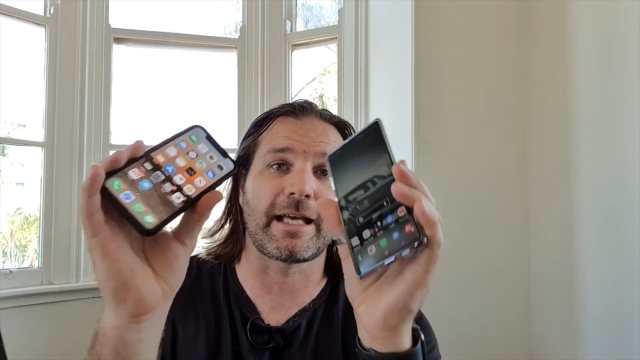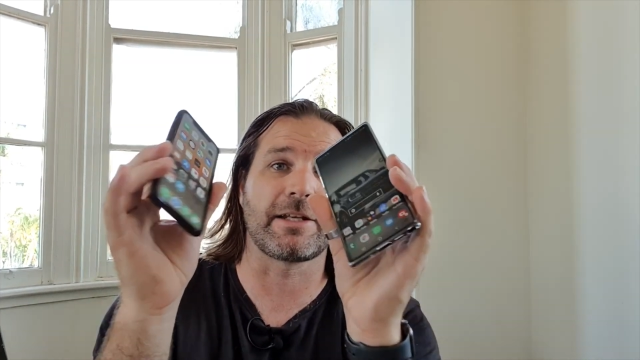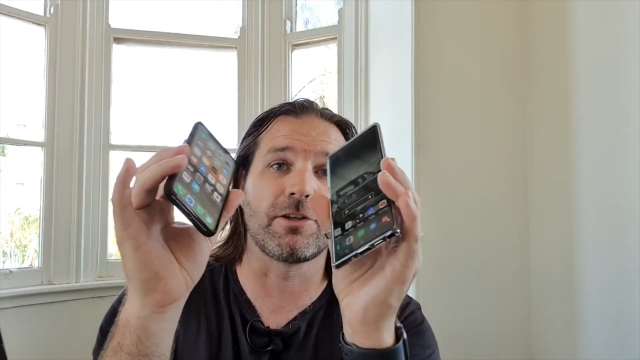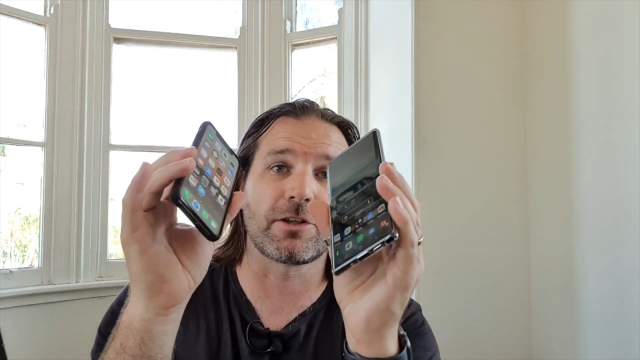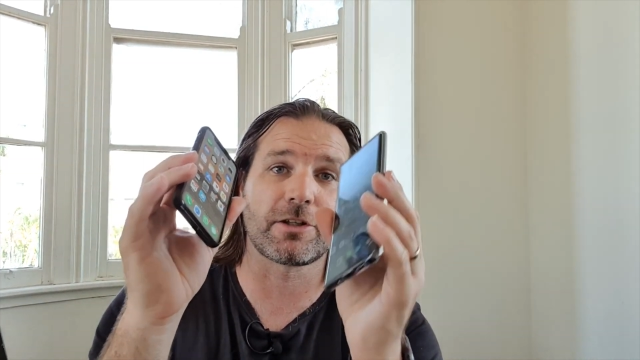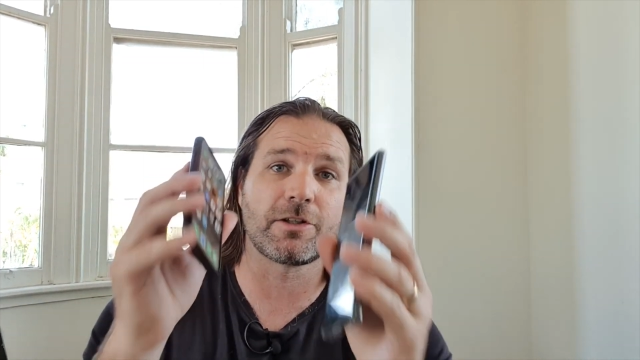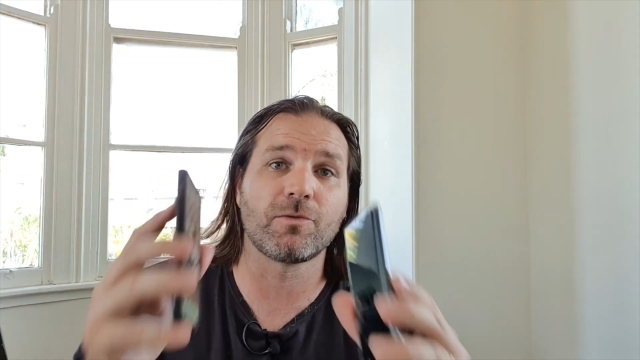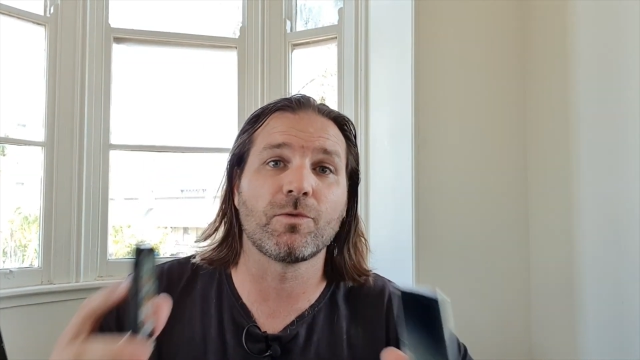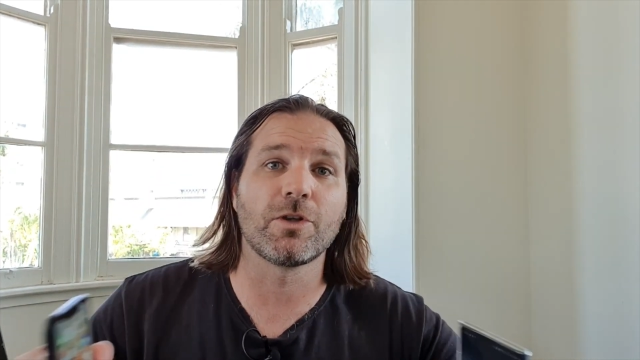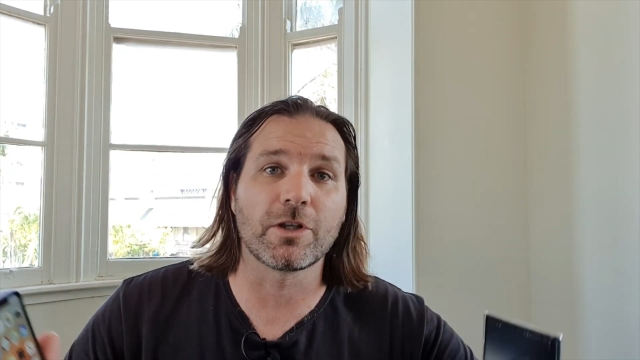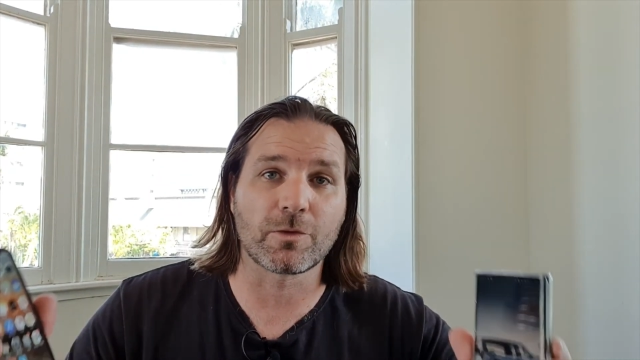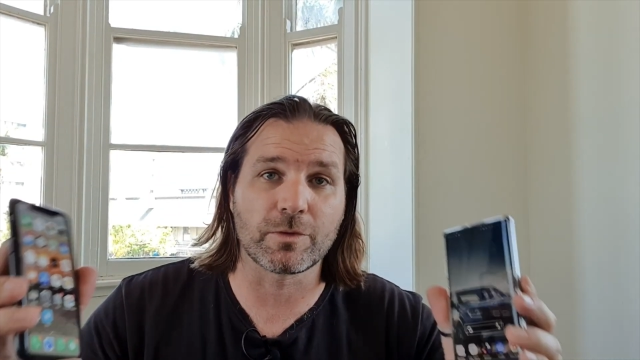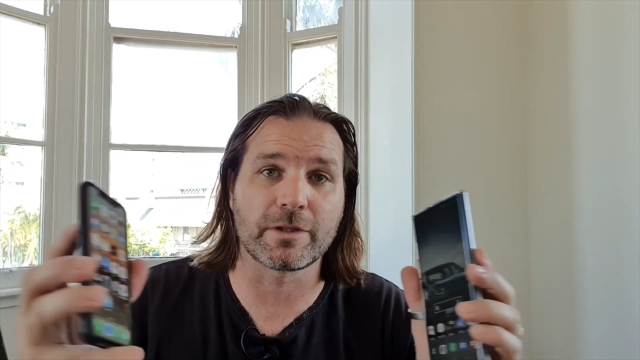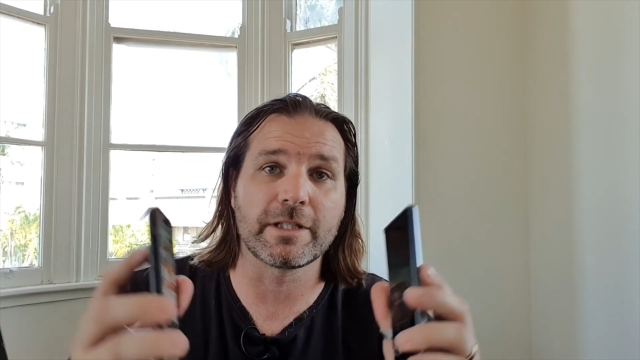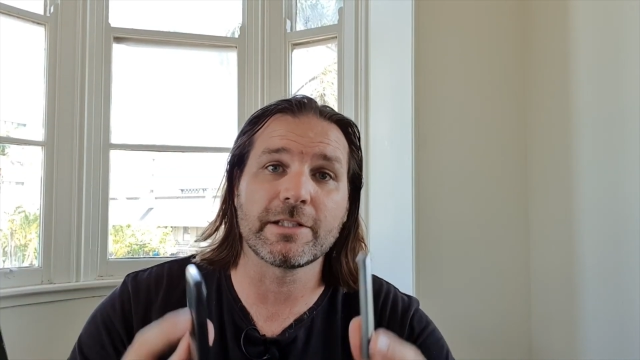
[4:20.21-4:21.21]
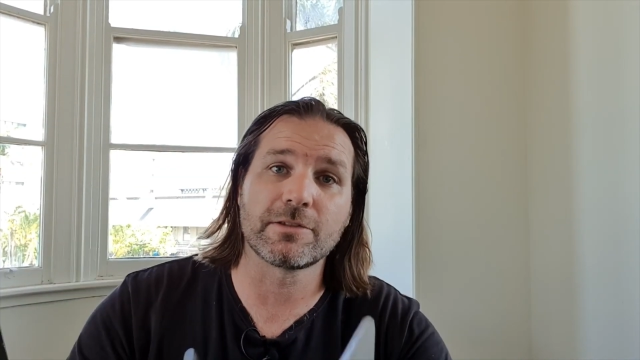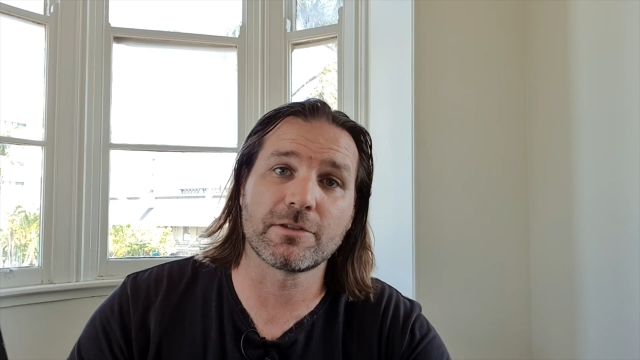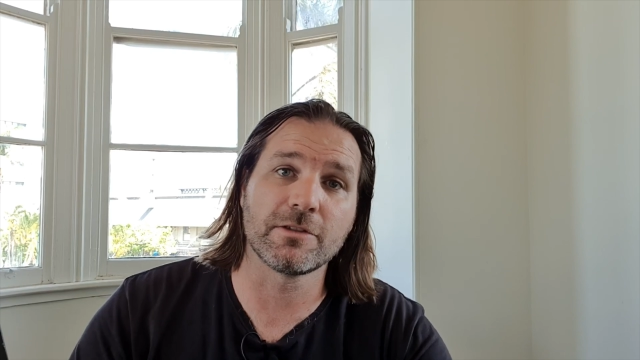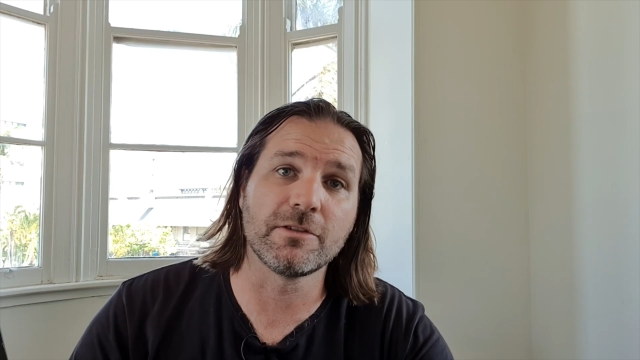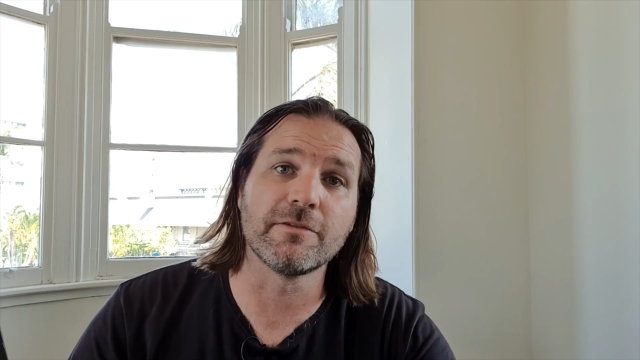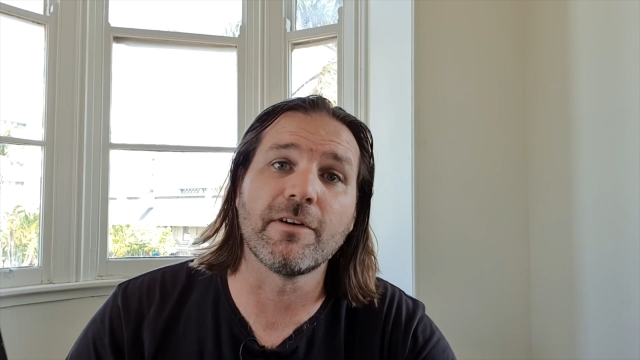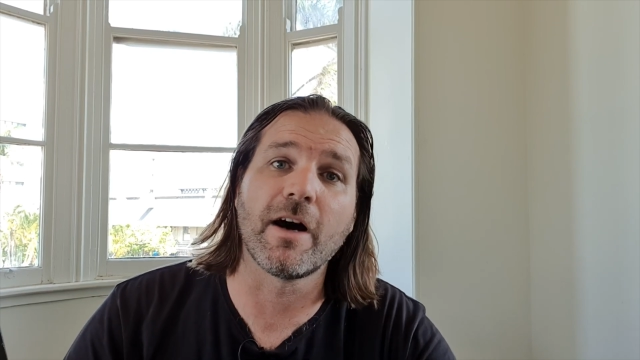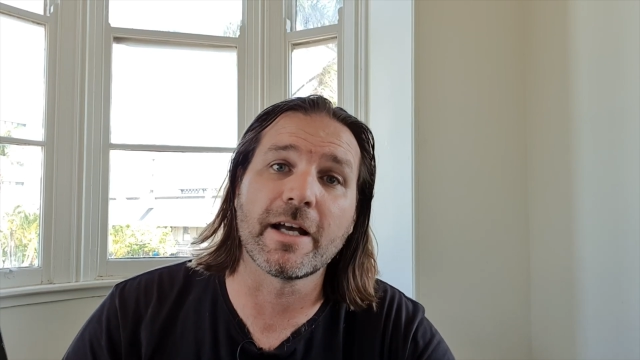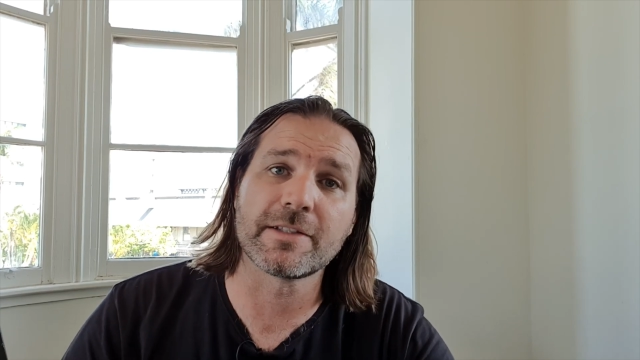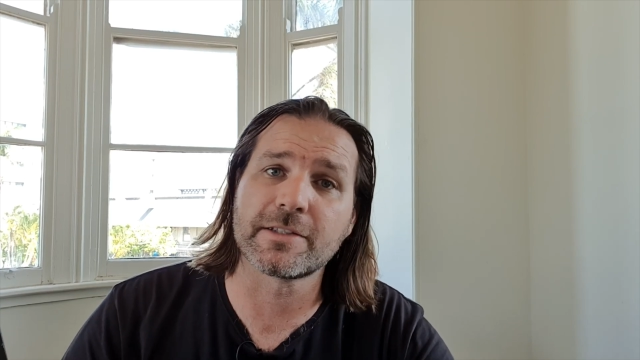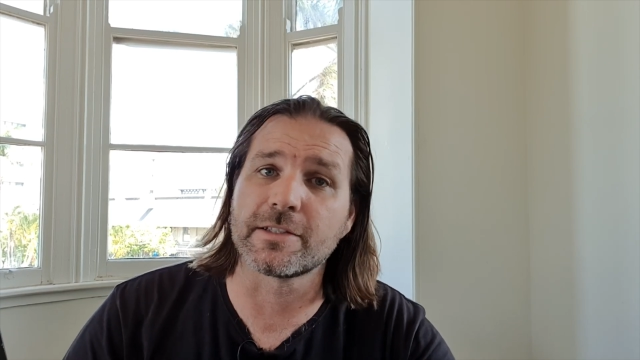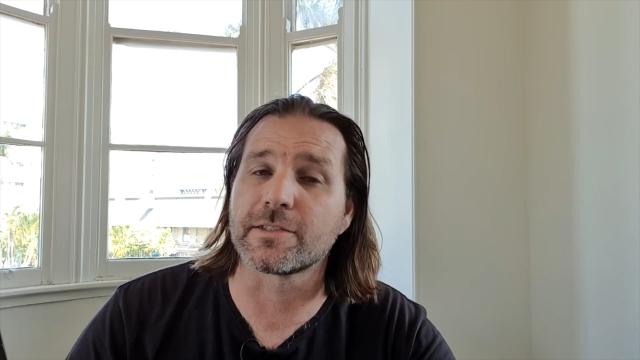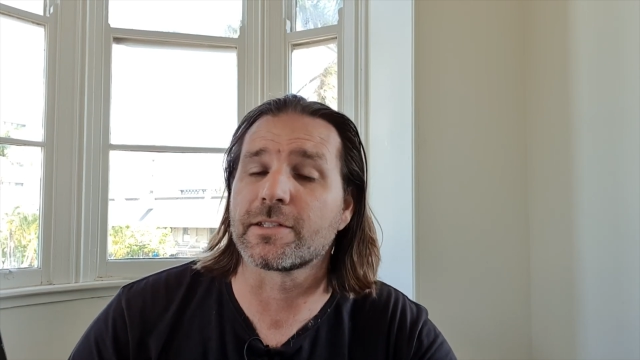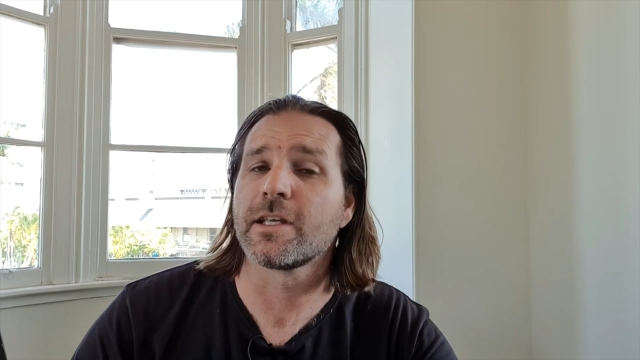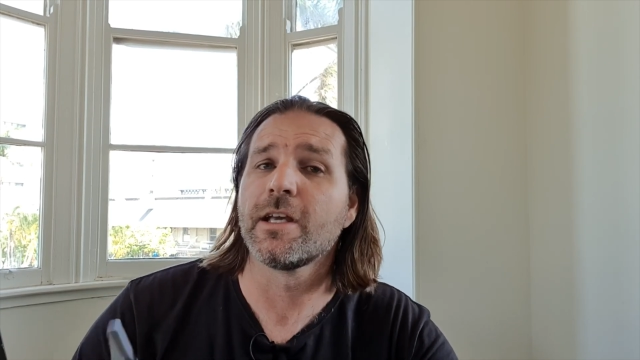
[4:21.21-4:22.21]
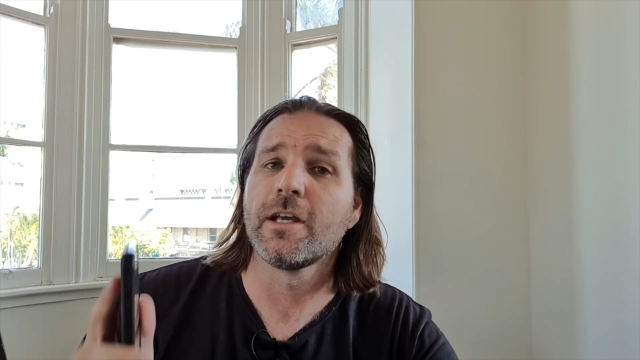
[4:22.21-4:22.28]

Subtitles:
are not going to work with these two devices.